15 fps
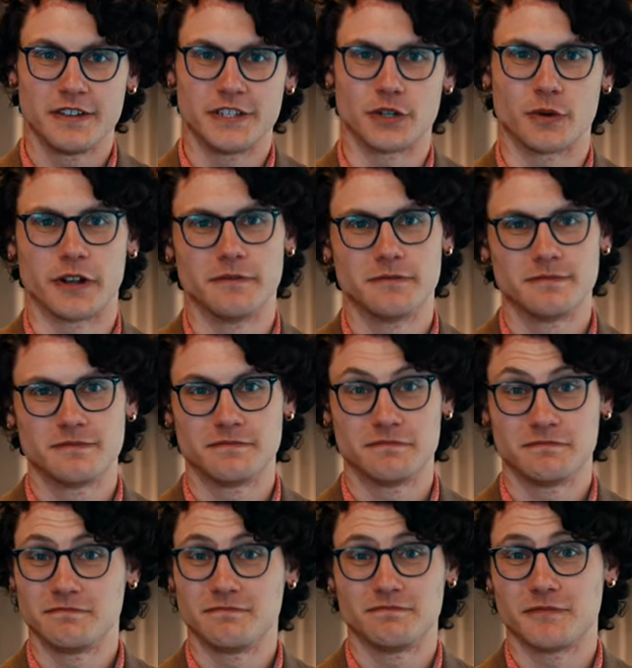do it.
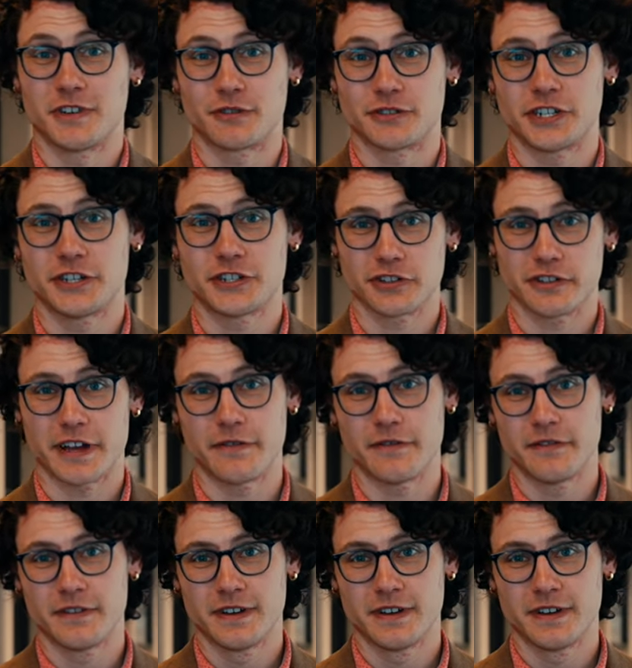It'll change your life.